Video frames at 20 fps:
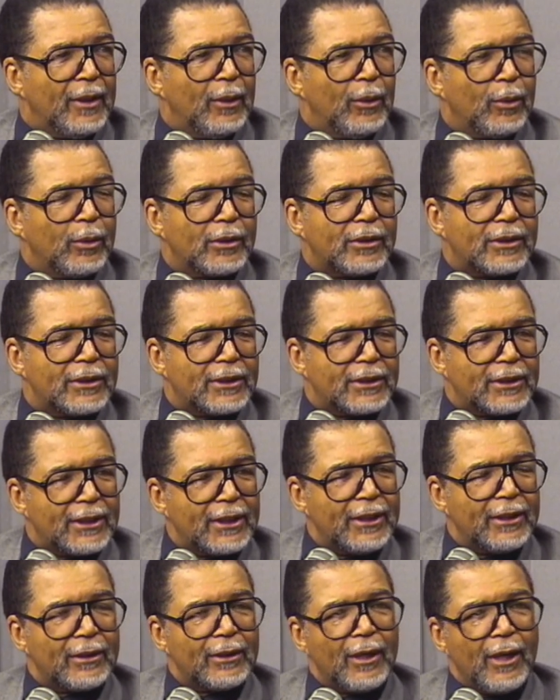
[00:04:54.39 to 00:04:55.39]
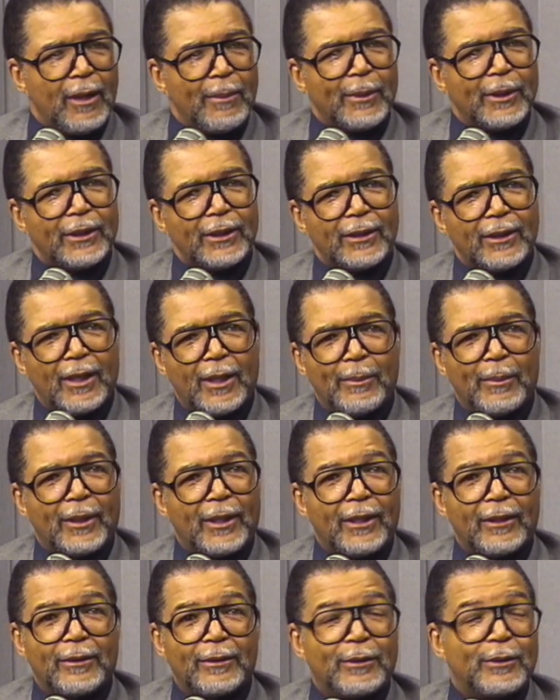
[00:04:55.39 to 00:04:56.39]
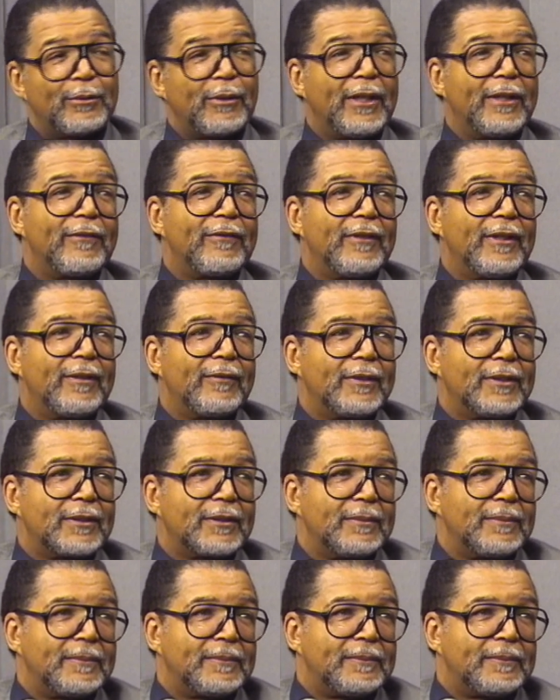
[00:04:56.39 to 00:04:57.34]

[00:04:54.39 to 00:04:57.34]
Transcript: or to see a common denominator that's right in front of us.